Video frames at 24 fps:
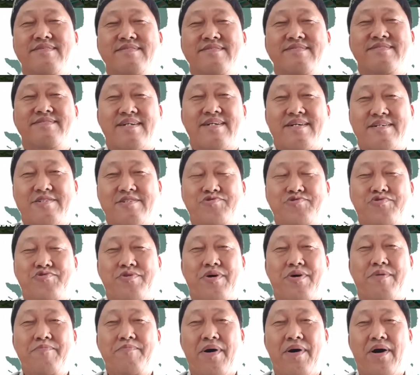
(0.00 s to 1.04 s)
Sing
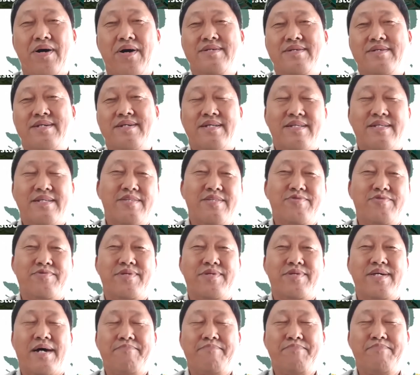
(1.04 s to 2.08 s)
Jurong Port and then to
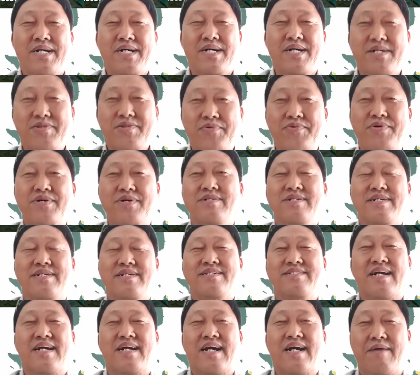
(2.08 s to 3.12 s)
the upper tour
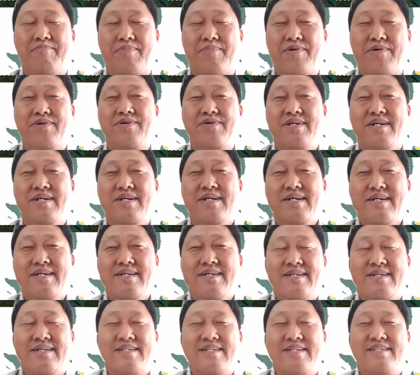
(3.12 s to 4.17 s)
in Singapore
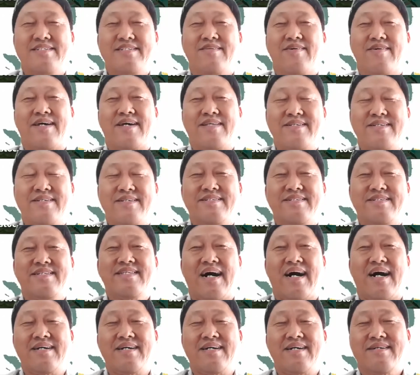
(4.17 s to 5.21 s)
is not an easy
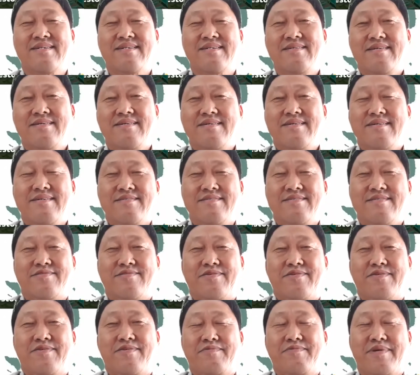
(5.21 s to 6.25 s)
task.
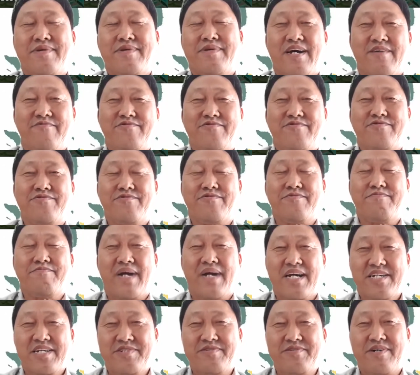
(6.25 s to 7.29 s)
So we have to
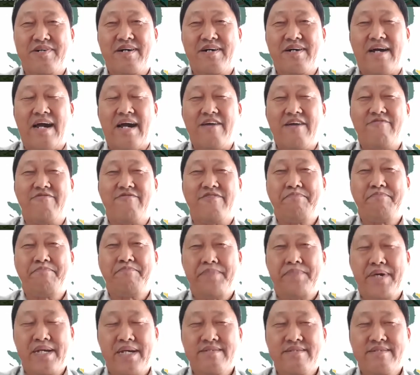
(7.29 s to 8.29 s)
make sure every pig